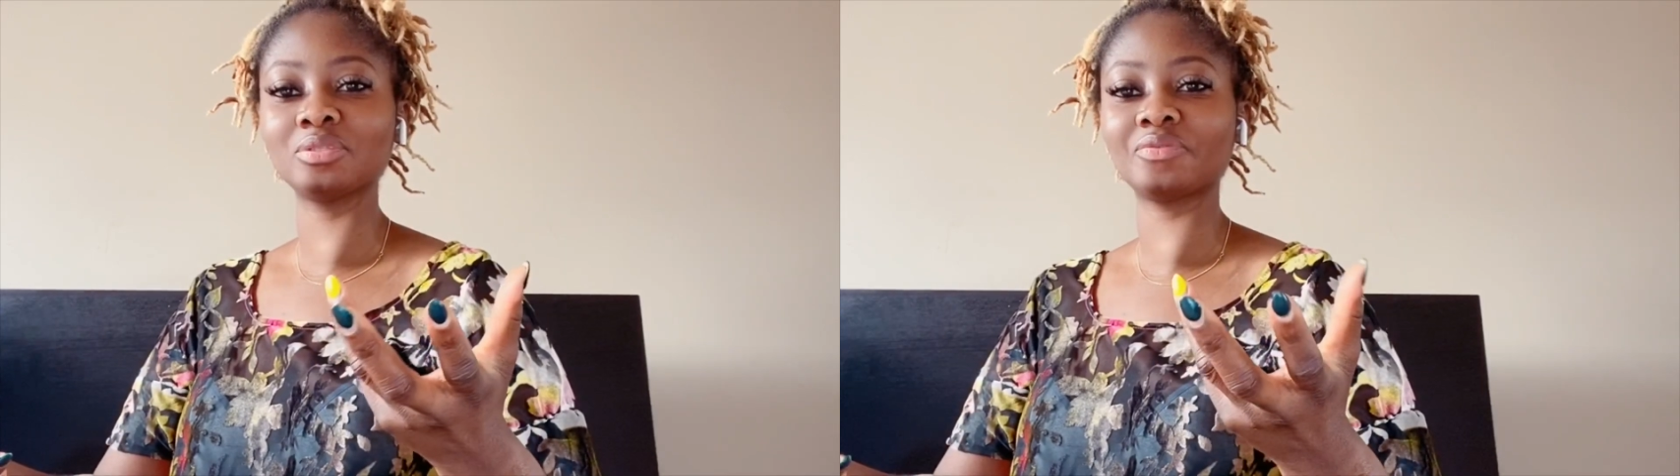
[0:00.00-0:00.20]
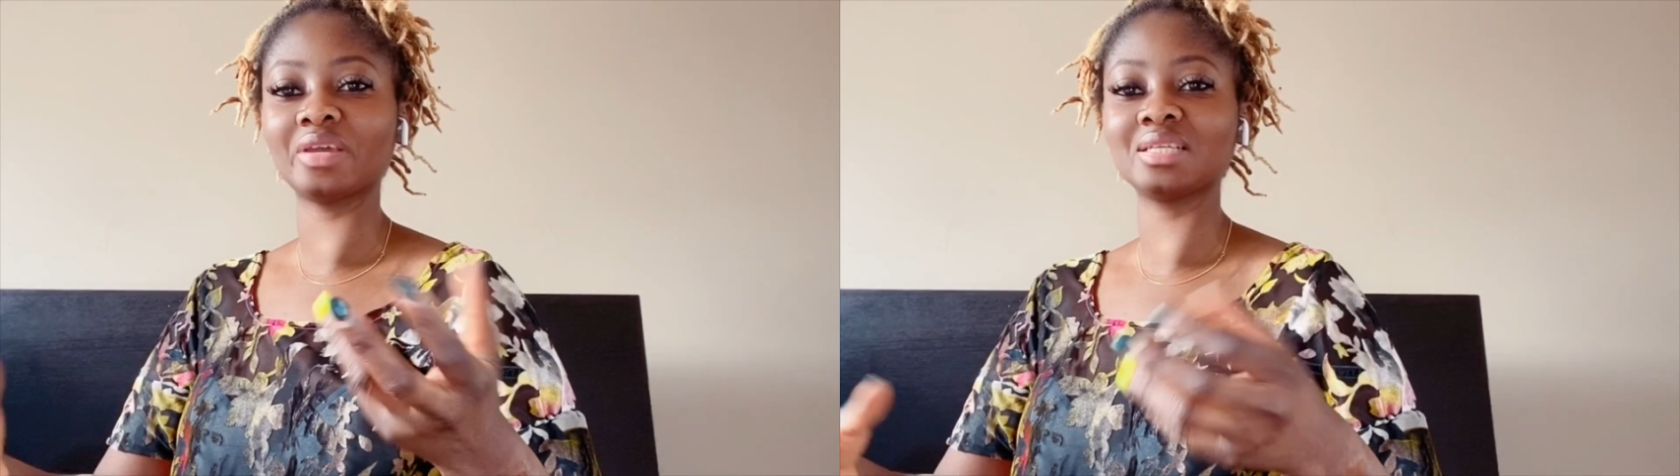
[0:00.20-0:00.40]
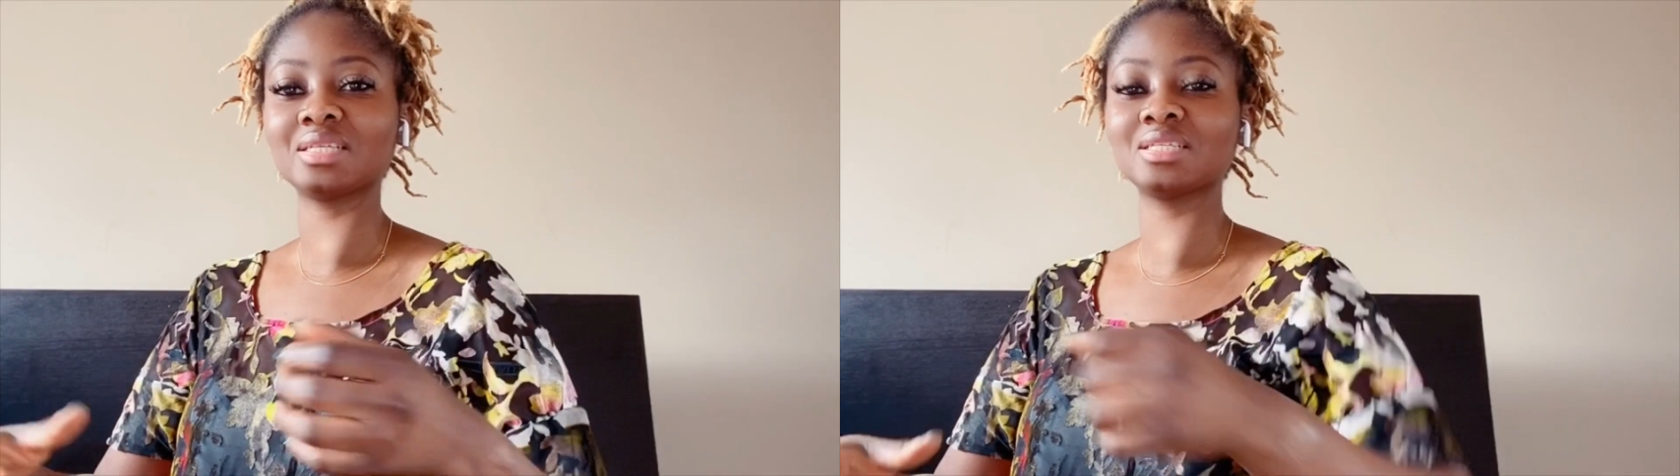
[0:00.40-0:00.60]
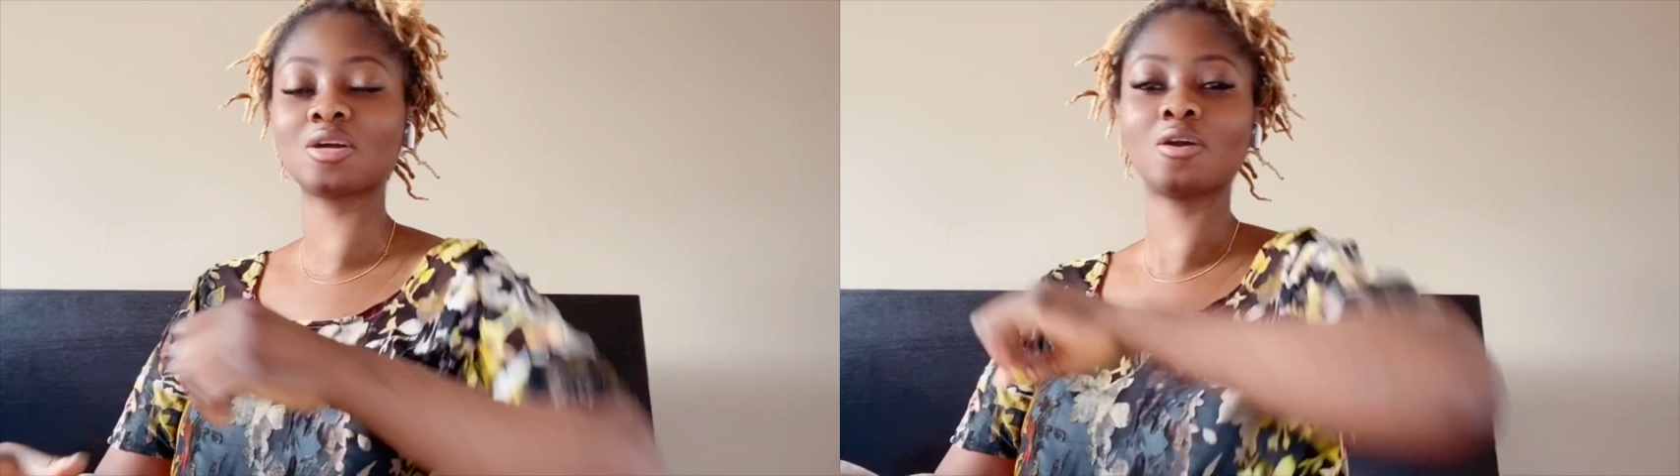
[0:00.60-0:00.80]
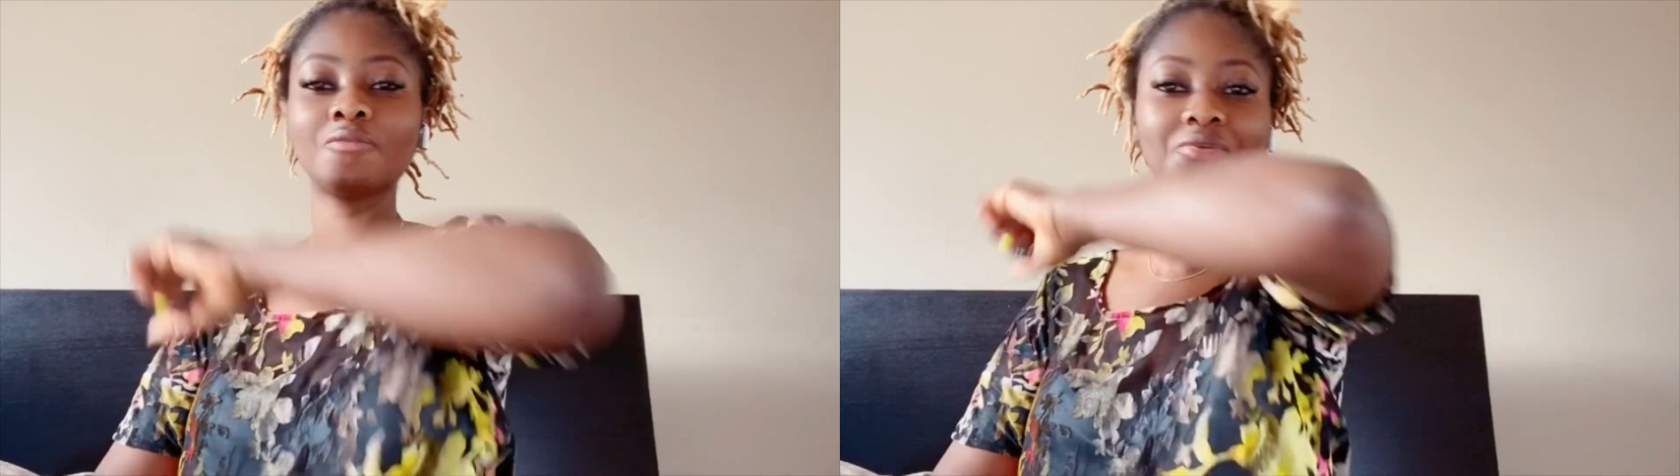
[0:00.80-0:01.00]
faces.
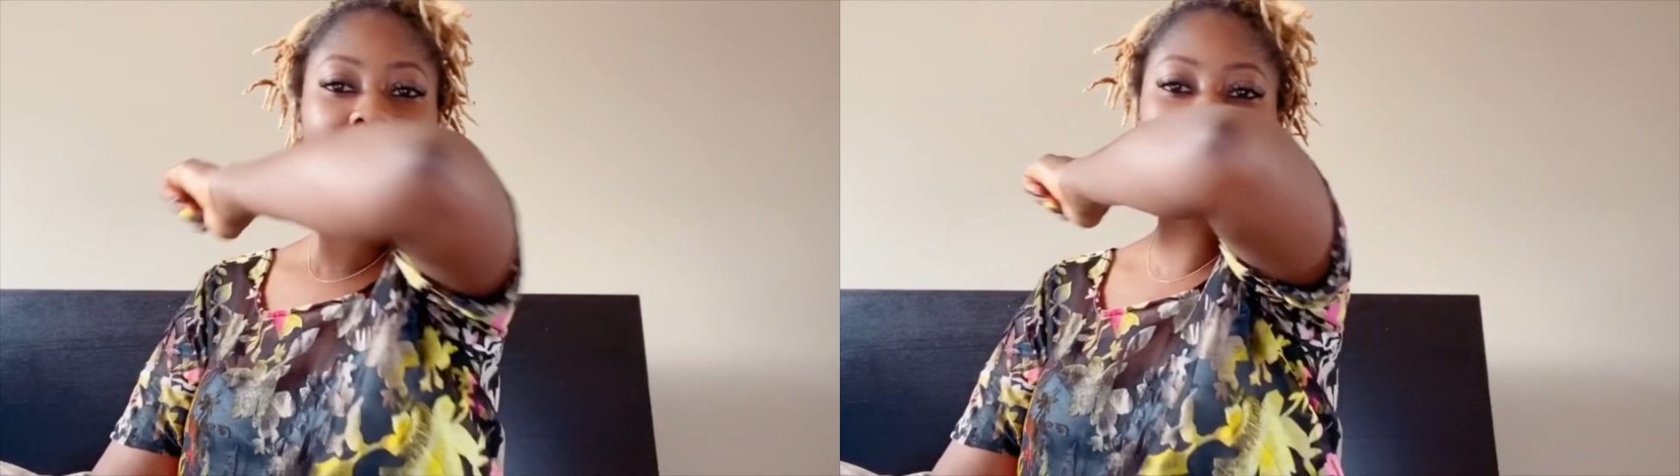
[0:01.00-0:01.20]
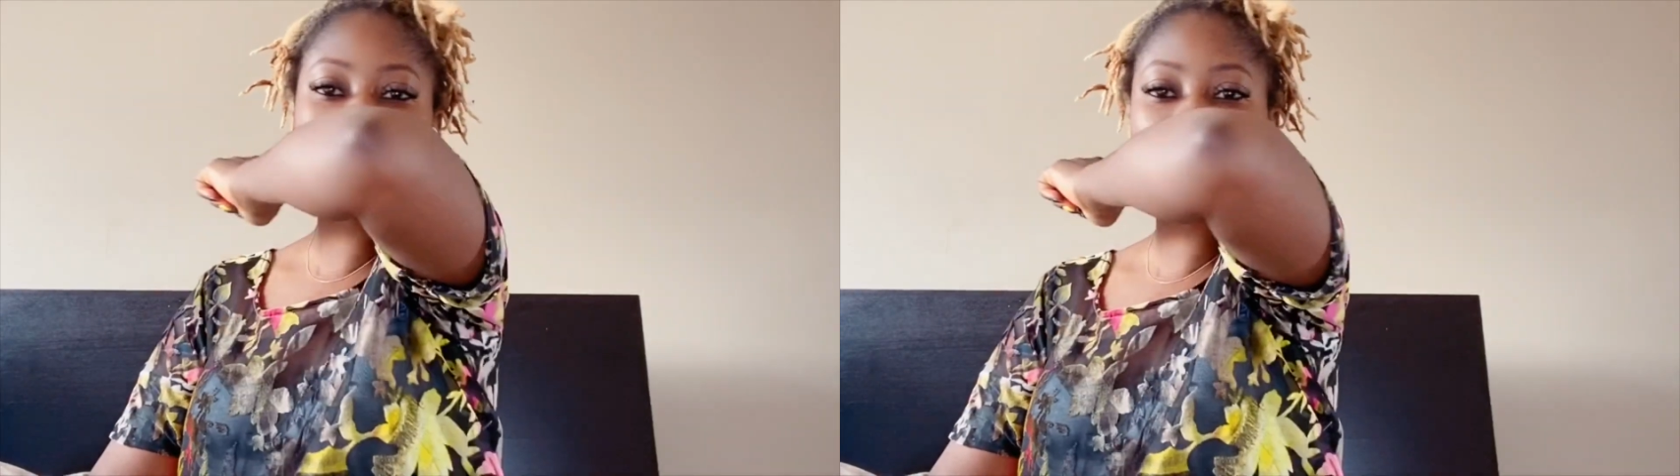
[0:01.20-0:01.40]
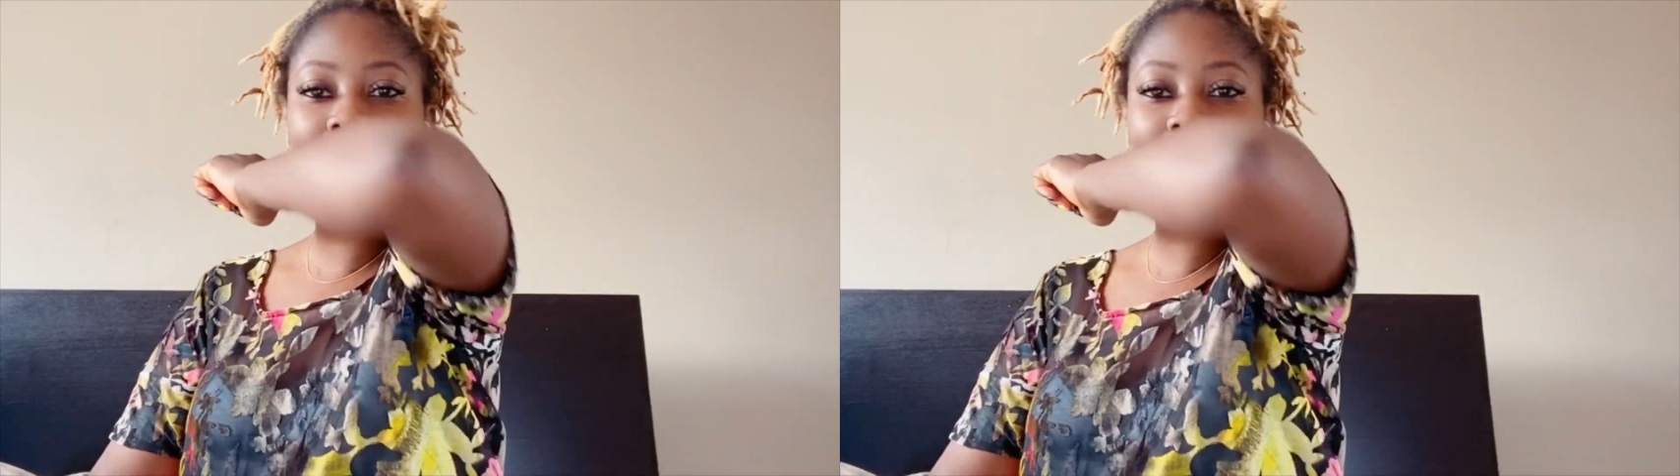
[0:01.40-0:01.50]
Cough in your elbow.